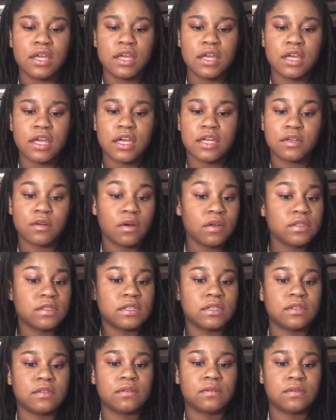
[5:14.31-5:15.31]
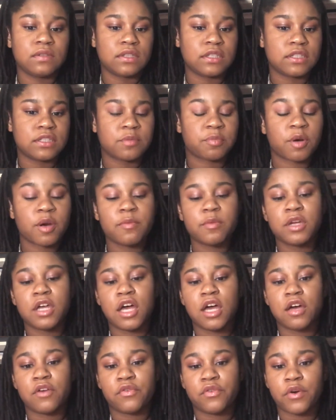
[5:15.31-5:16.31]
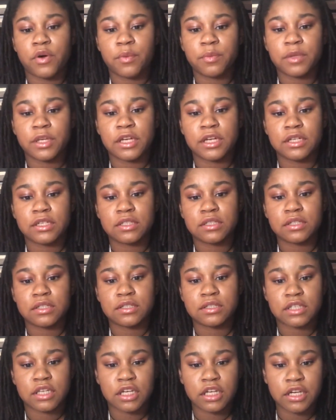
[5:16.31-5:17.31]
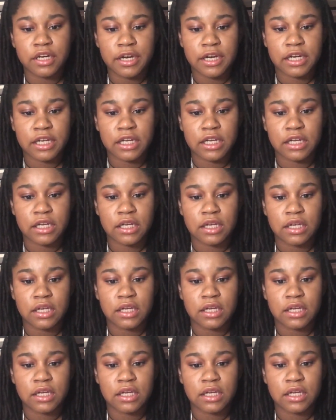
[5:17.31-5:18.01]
And also, the Department of Homeland Security